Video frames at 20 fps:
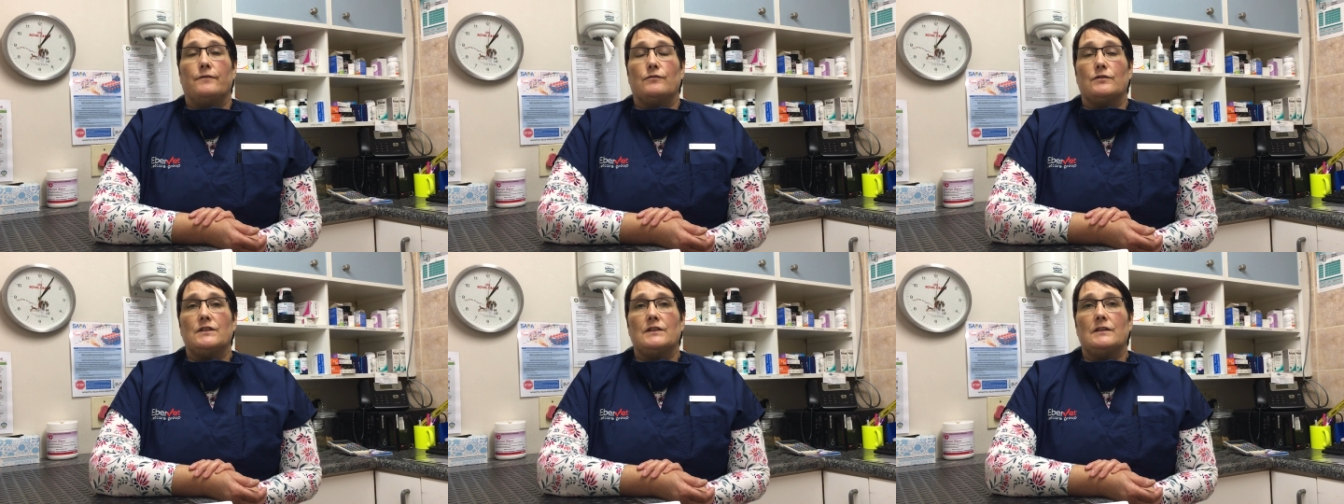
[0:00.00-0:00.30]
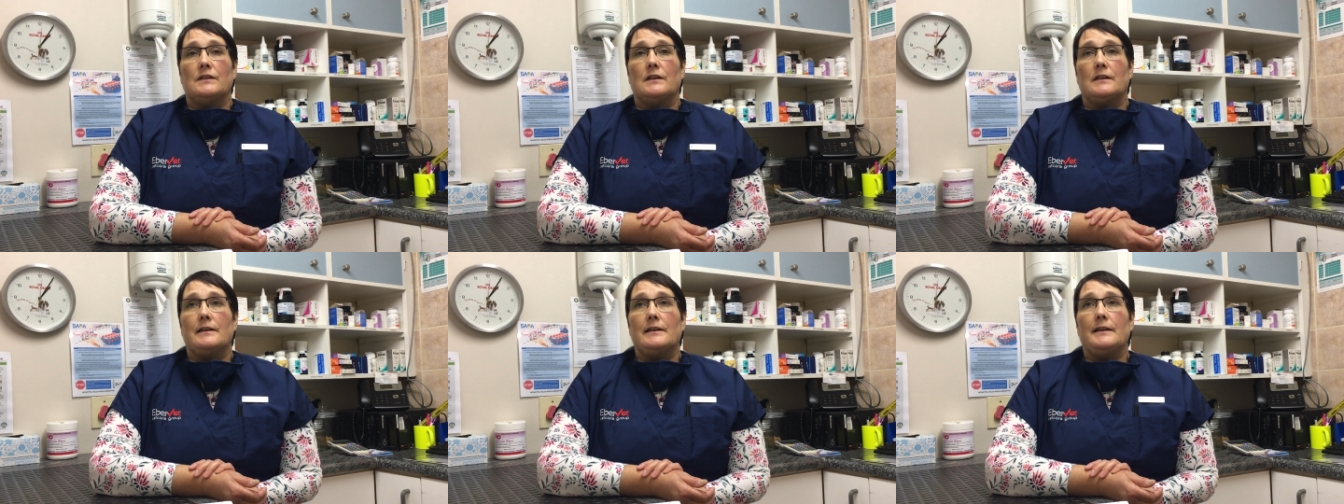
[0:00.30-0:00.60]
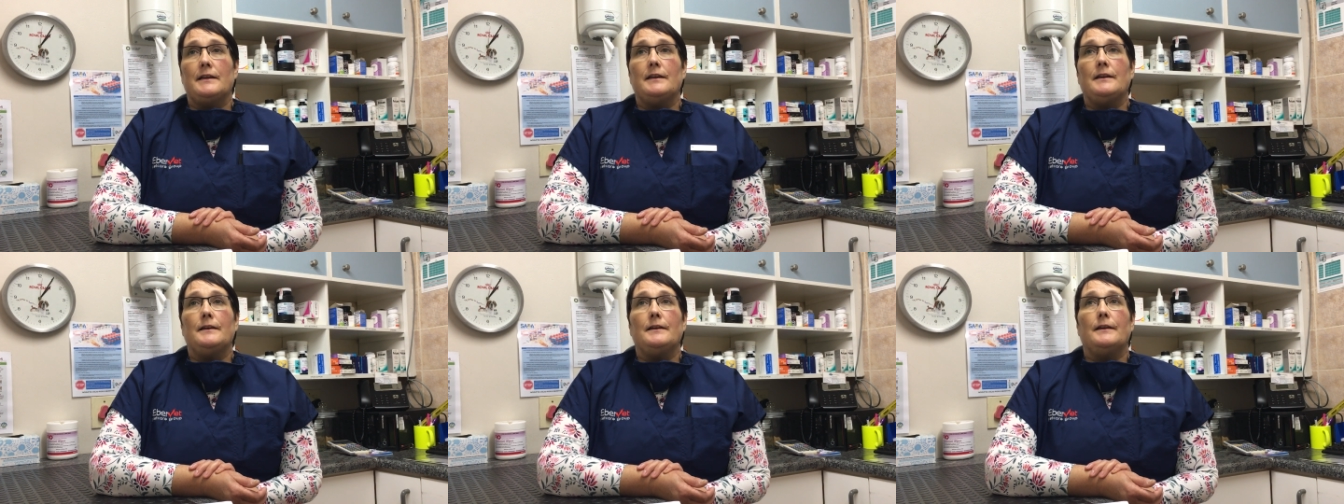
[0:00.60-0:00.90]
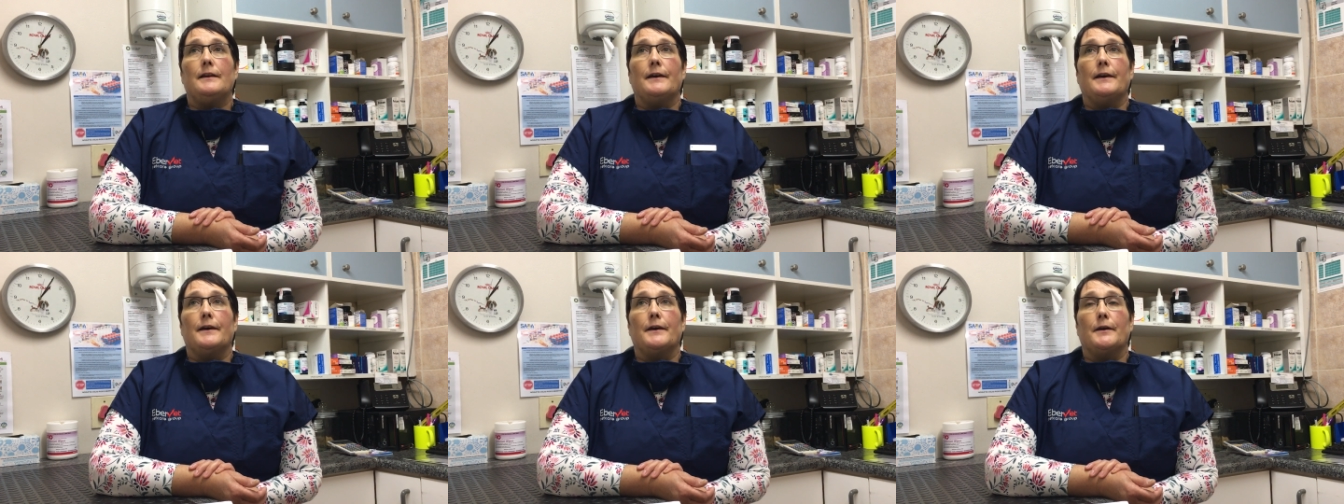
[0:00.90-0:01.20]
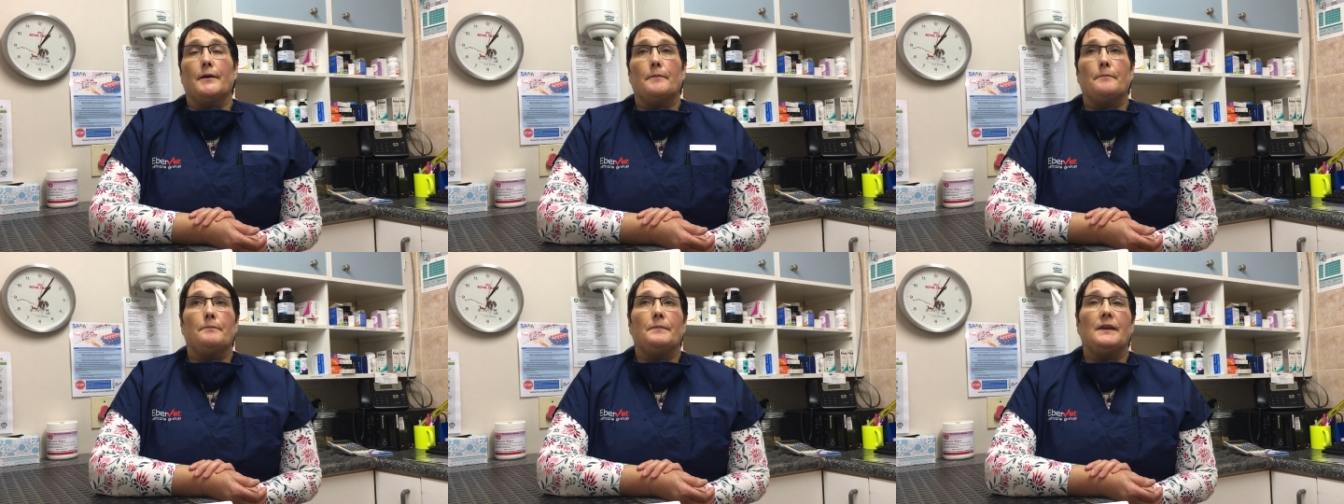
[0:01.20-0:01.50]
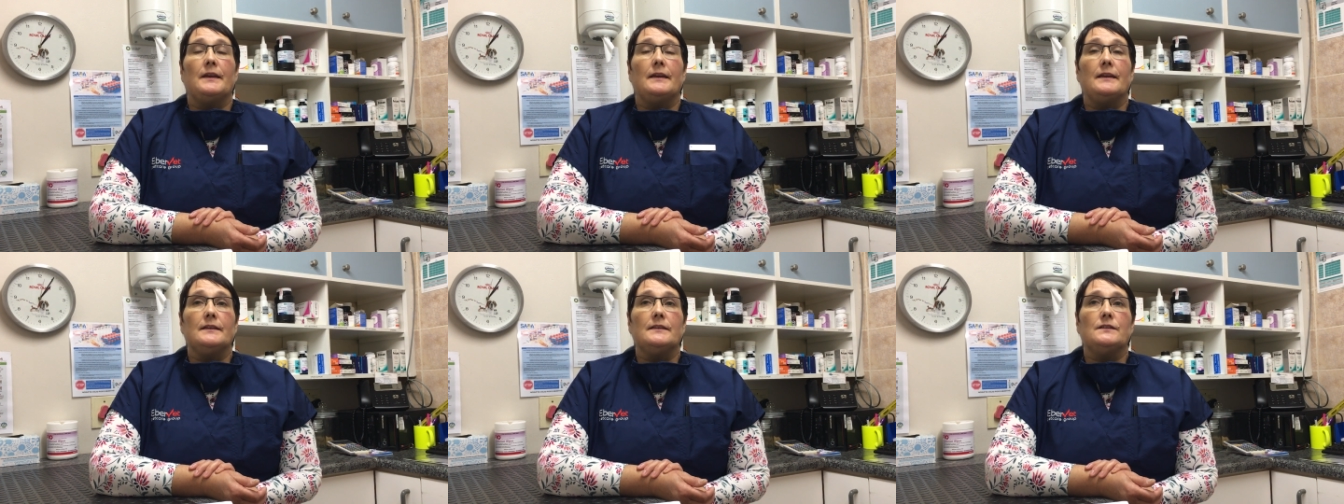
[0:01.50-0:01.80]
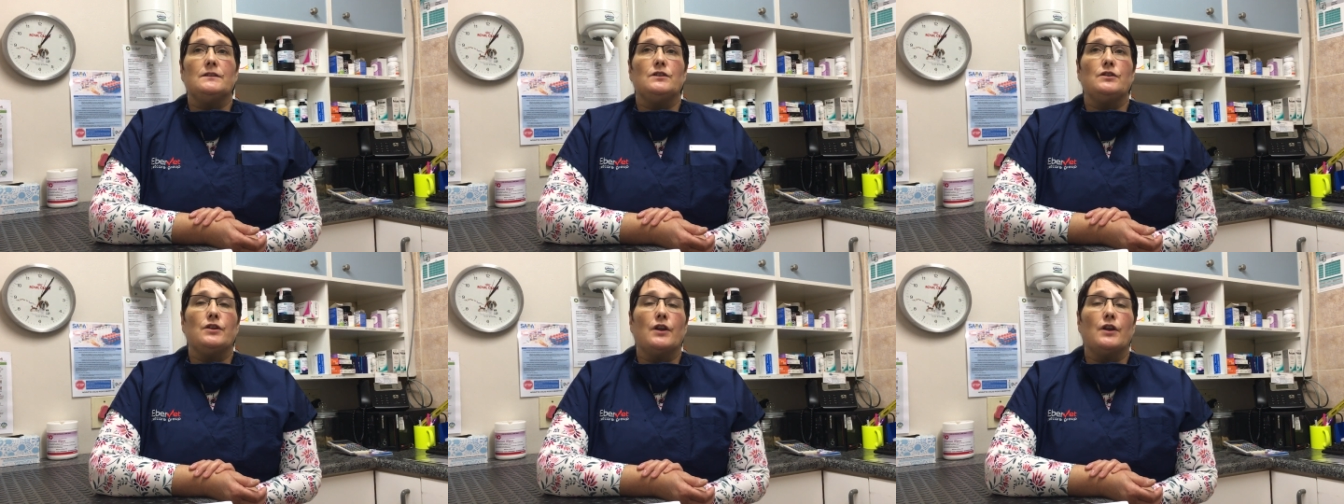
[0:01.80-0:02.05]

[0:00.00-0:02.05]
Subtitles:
Unfortunately, there is